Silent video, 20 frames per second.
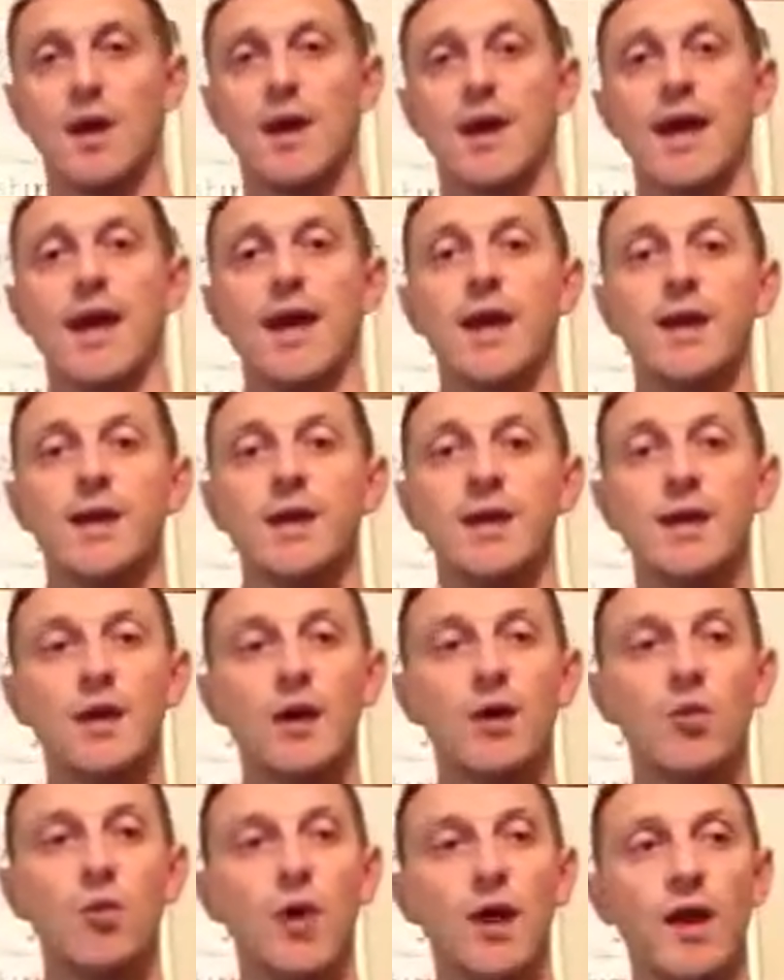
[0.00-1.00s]
and
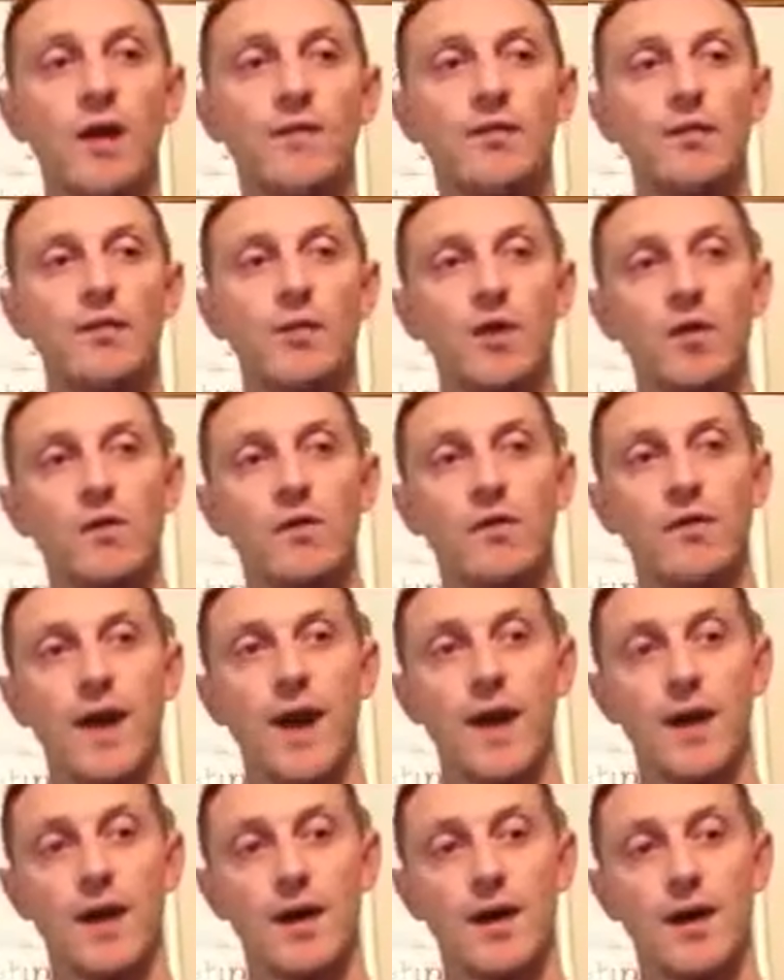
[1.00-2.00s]
whenever you've
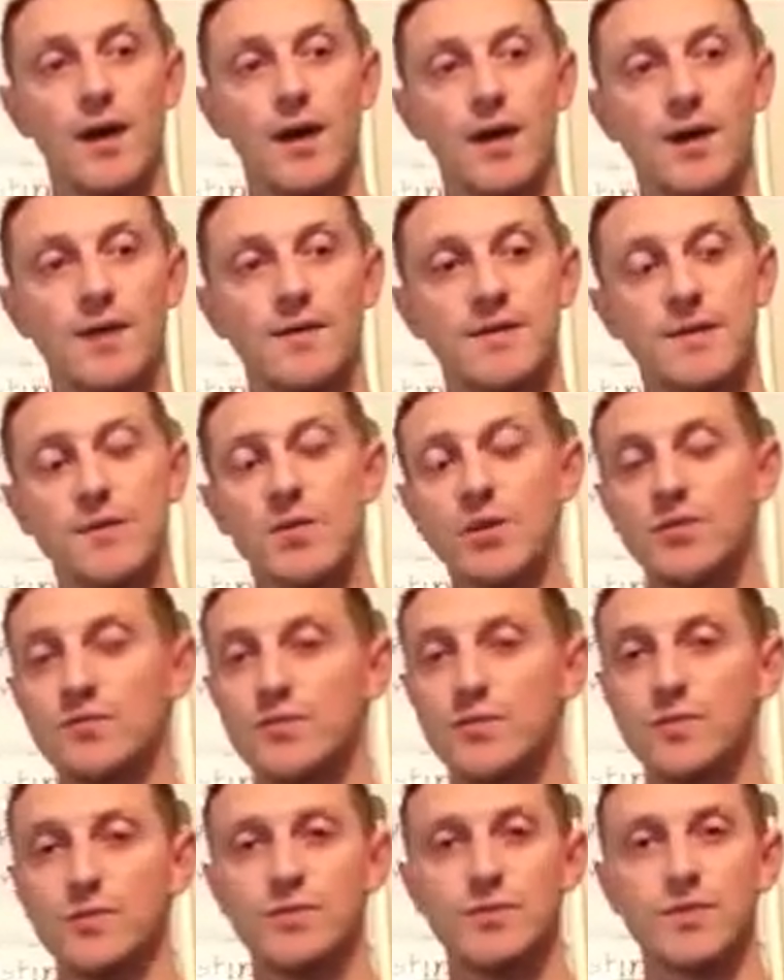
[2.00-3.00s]
some of
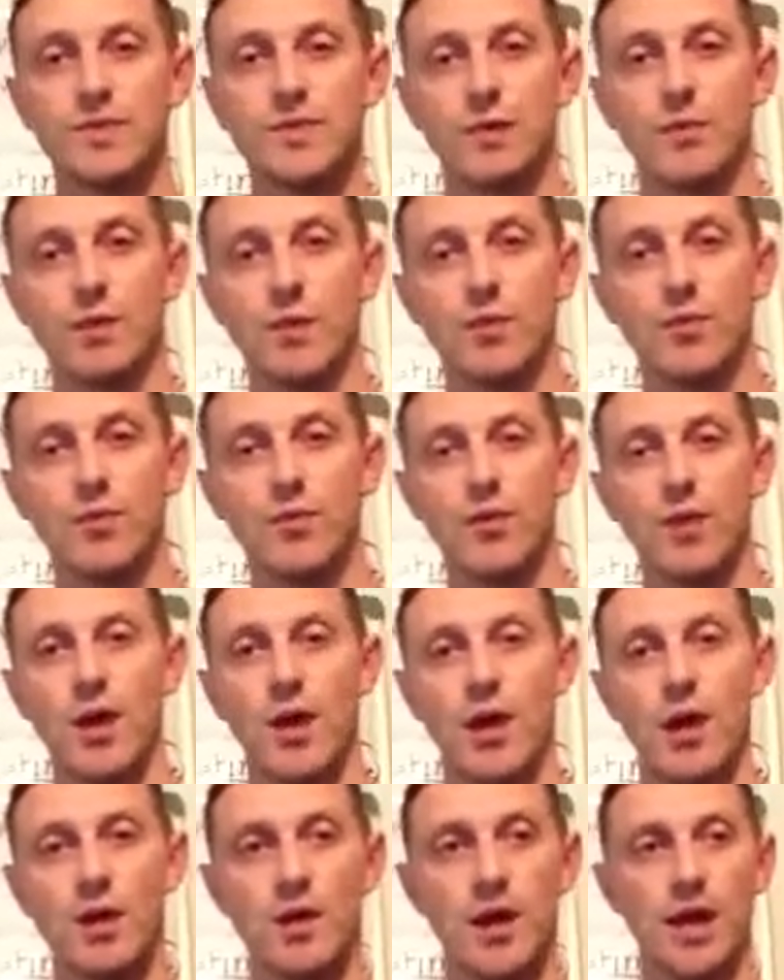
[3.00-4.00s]
them
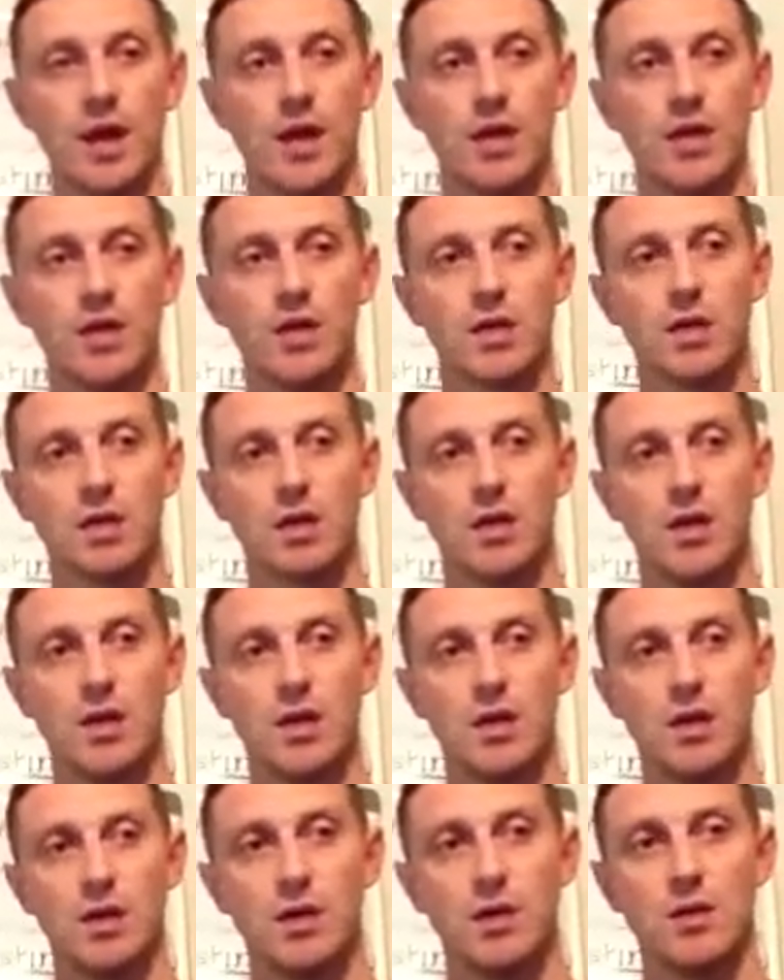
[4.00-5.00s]
play like
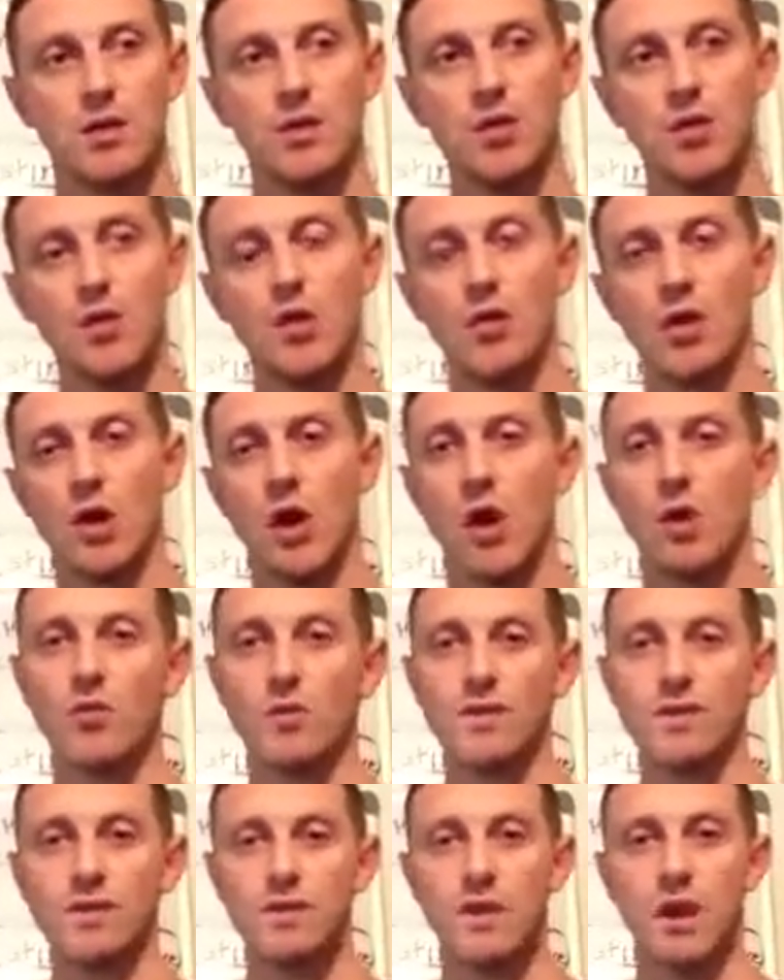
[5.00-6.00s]
they'll go along
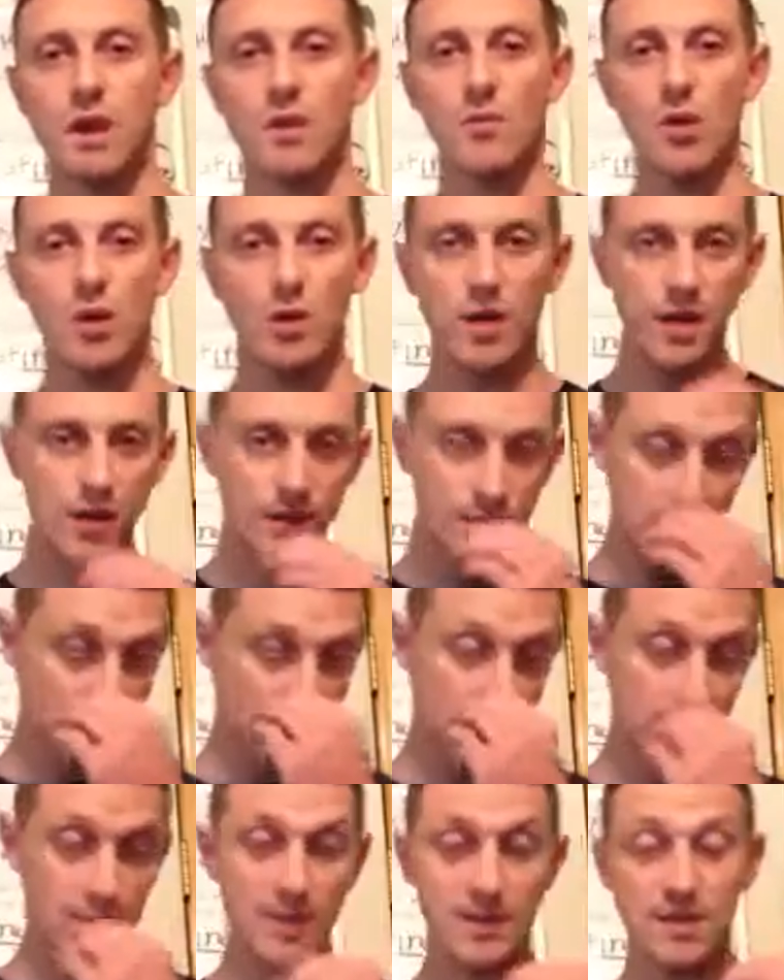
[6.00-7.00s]
with the stock market,
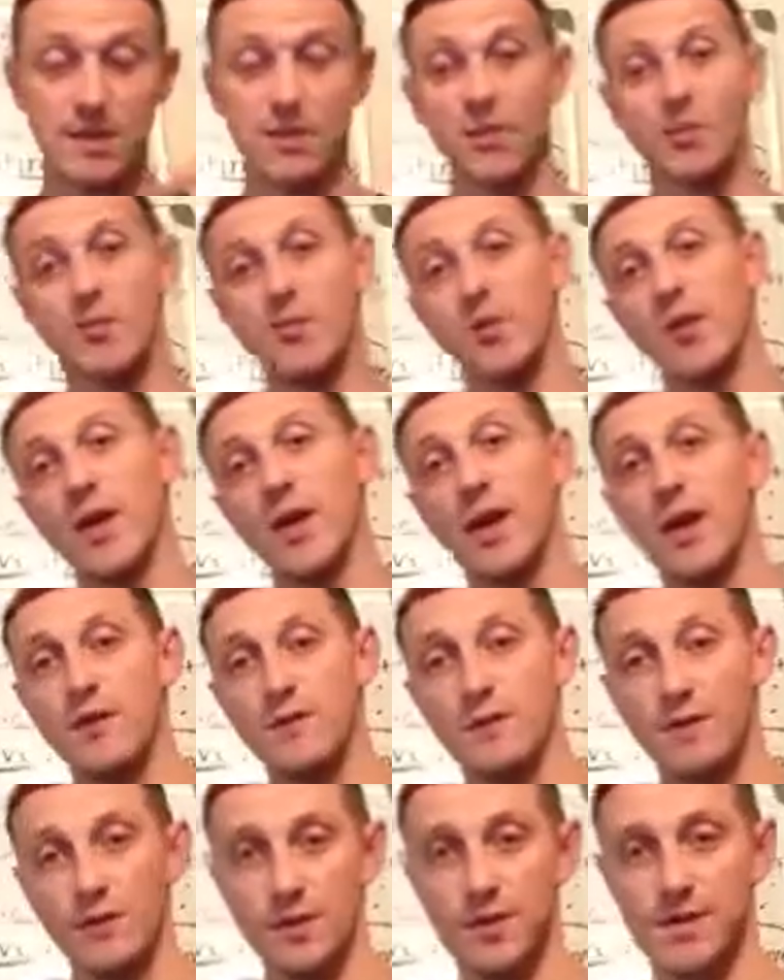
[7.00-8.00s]
and then some of them are
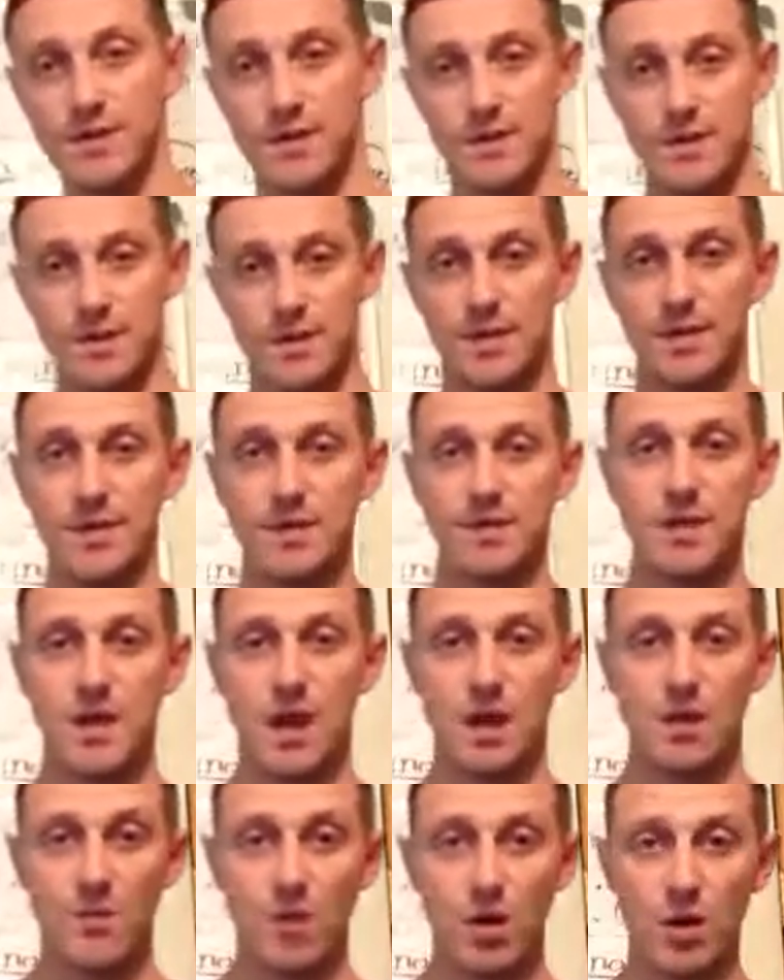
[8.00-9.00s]
inverse to the
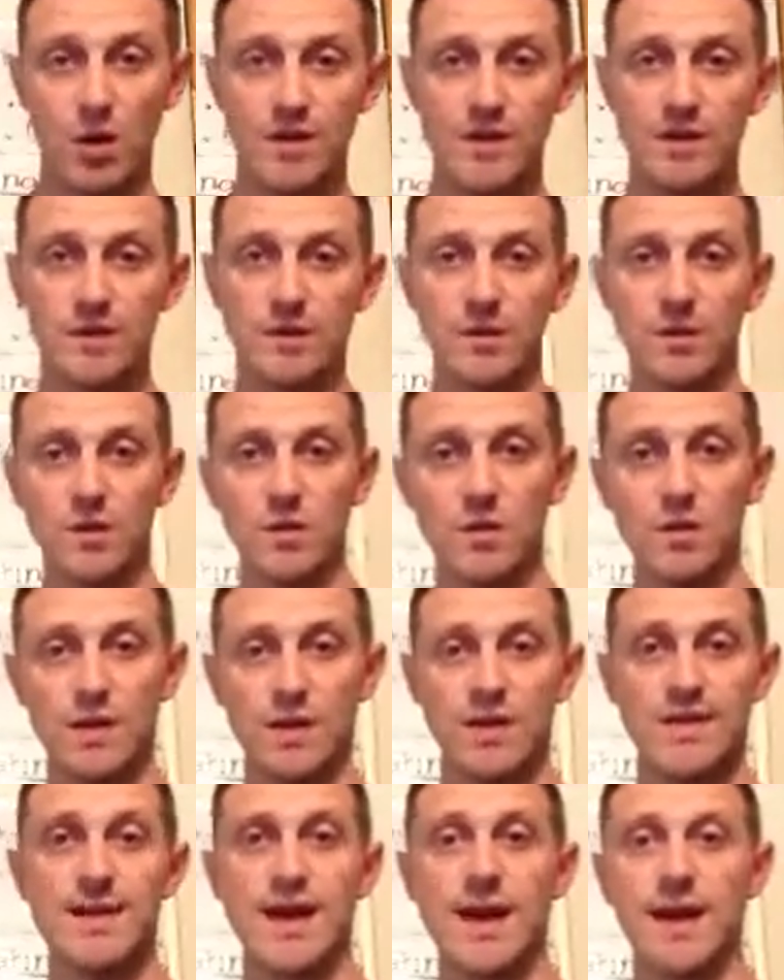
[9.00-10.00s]
stock market, so they'll do the
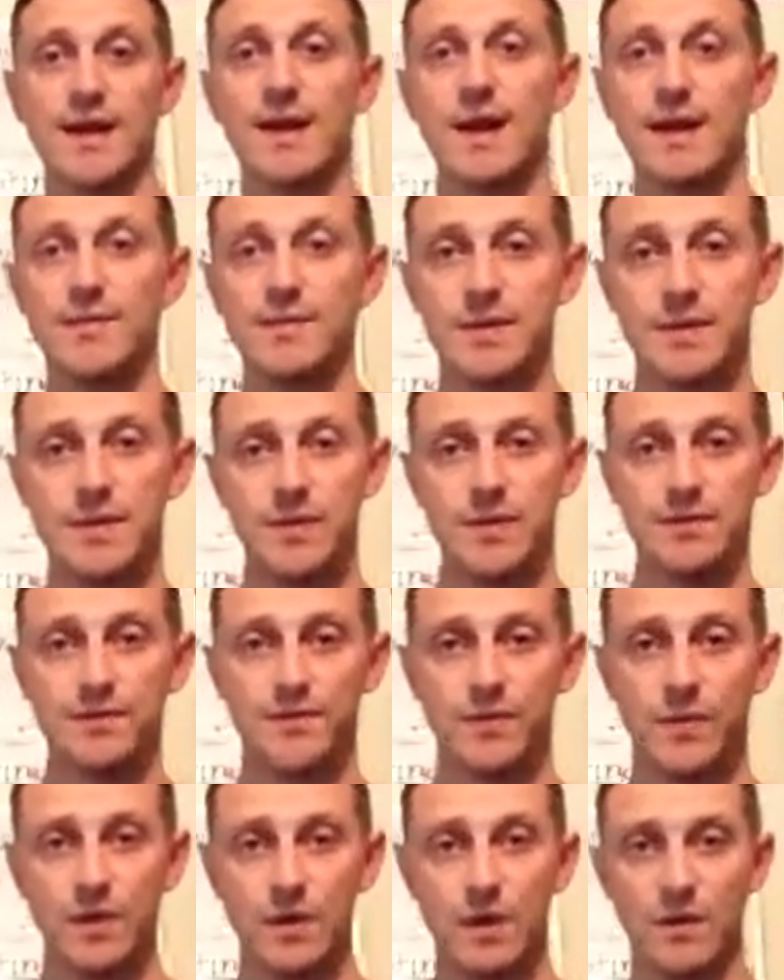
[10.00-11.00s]
exact opposite
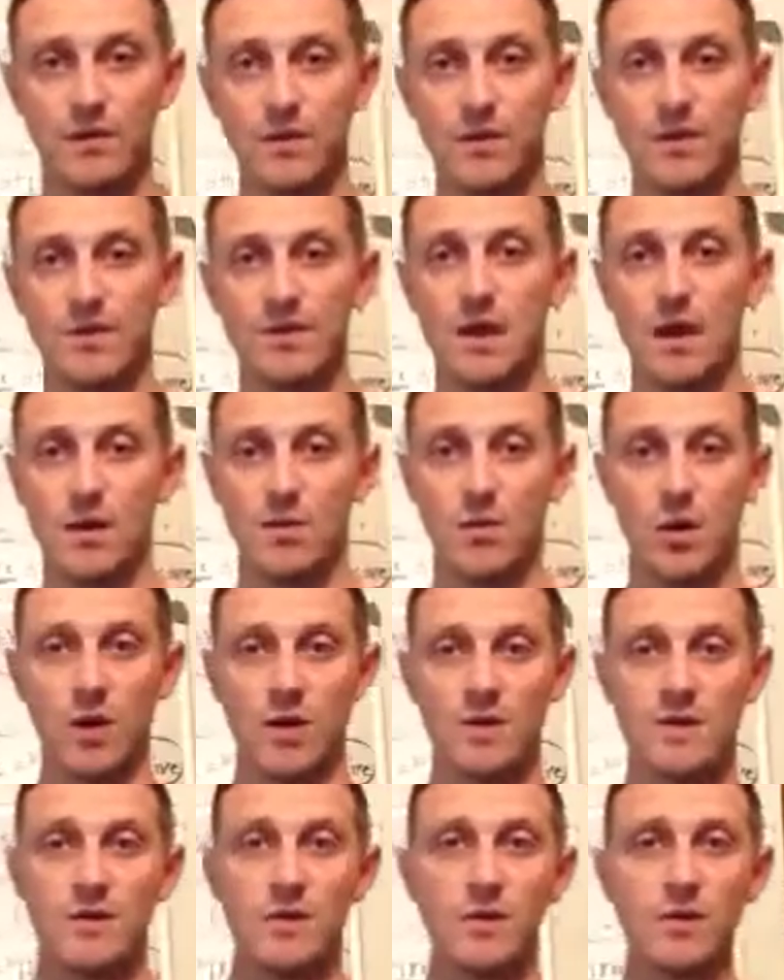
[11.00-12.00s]
of what the stock
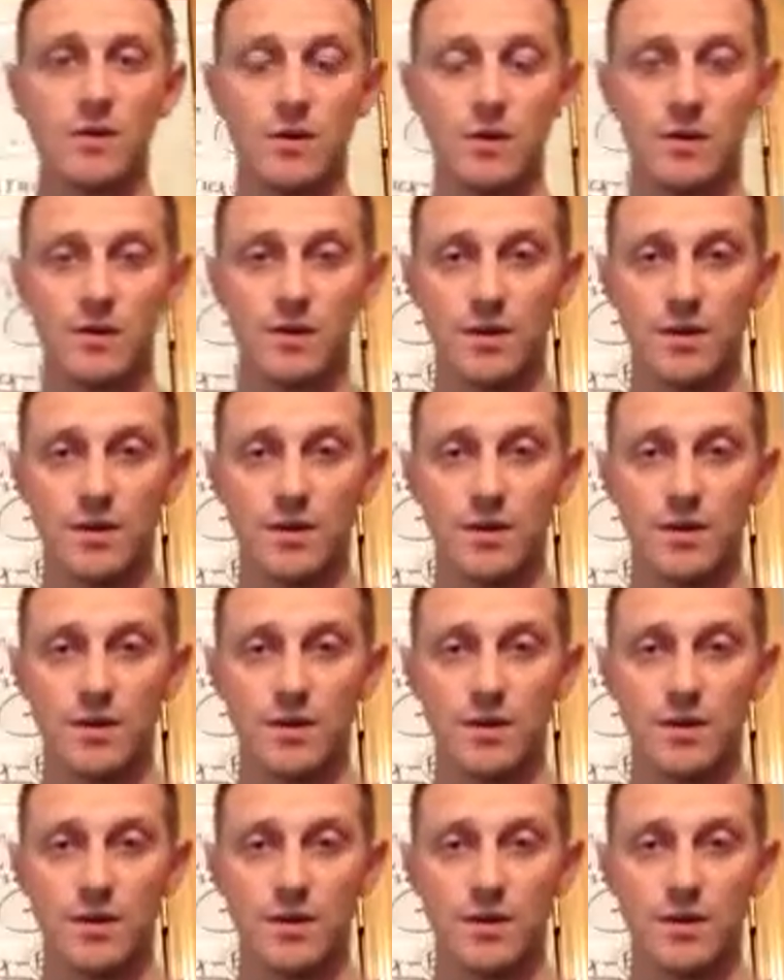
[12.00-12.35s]
markets are doing.